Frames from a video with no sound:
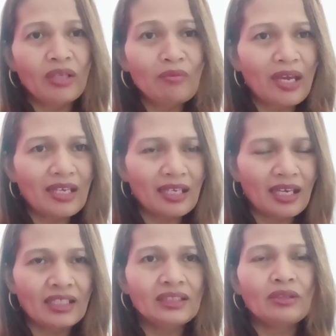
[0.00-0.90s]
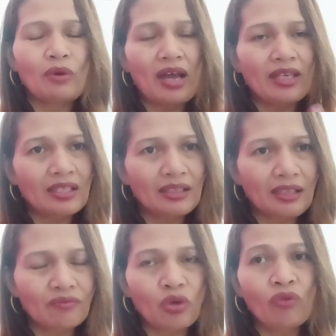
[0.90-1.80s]
In my case, I eat
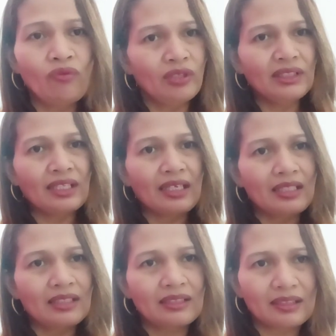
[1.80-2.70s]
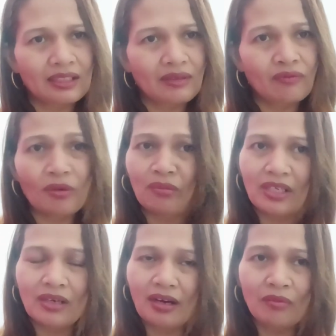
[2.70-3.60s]
leftovers. I eat from the
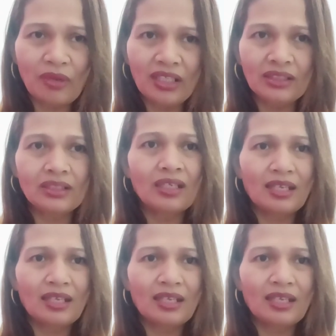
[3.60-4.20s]
garbage.